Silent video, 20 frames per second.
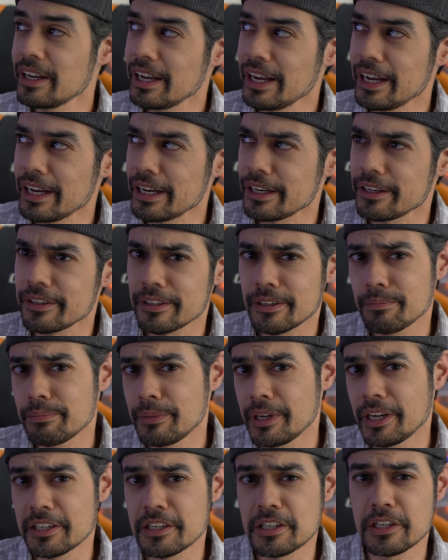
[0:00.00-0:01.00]
And
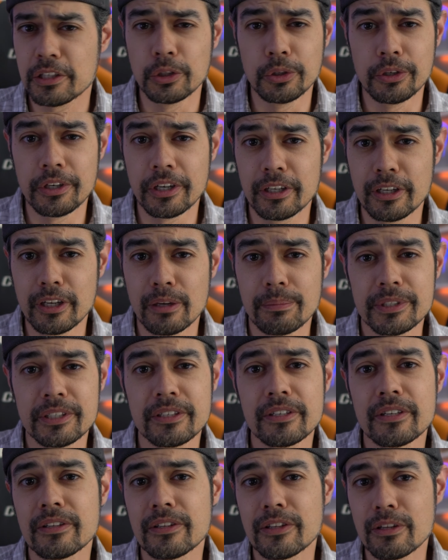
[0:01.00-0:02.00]
because it's a lunar eclipse,
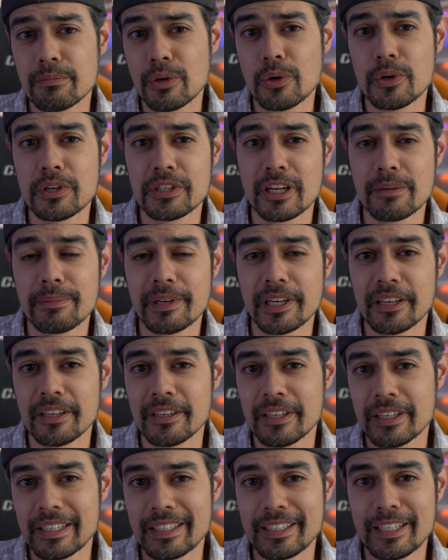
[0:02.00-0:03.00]
the moon is gonna be
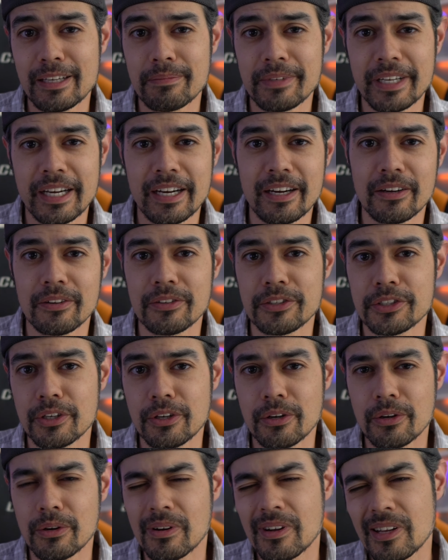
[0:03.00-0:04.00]
dimmed down.
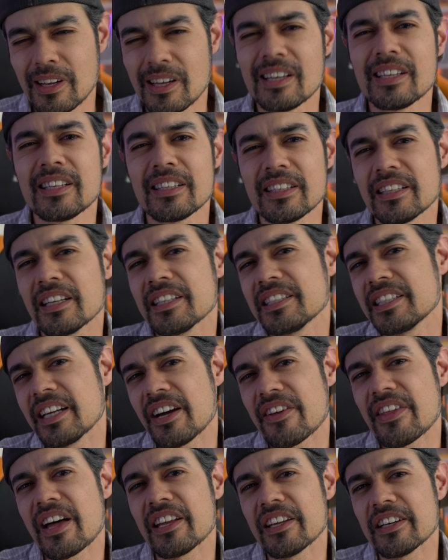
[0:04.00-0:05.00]
So let's see how
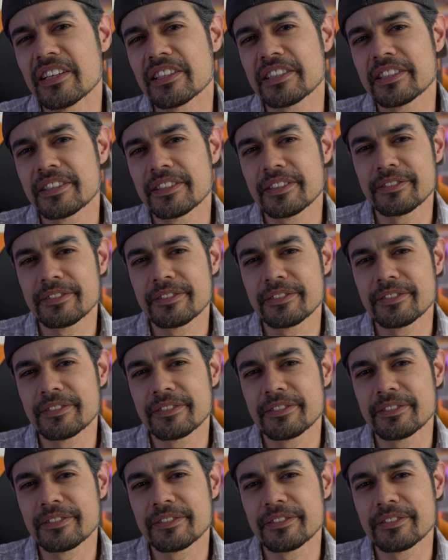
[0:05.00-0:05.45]
that looks.